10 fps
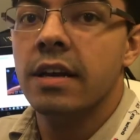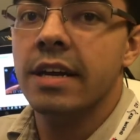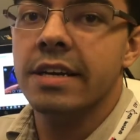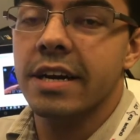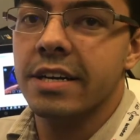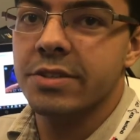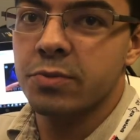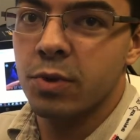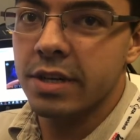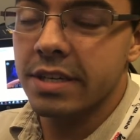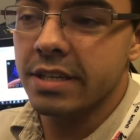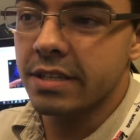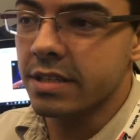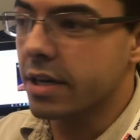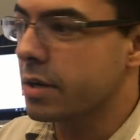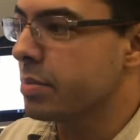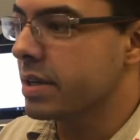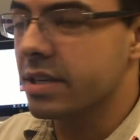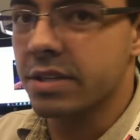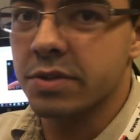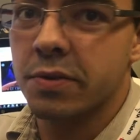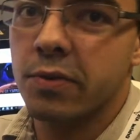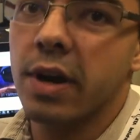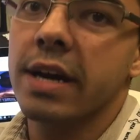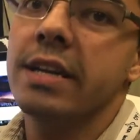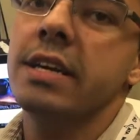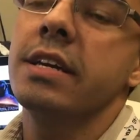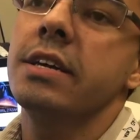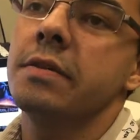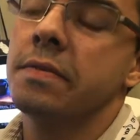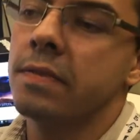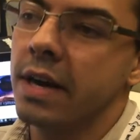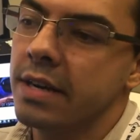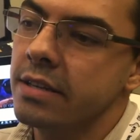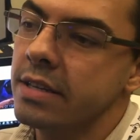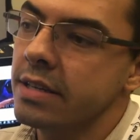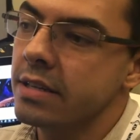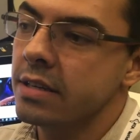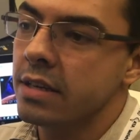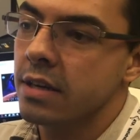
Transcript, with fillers: Hey guys, what is up? It is Friday, finally.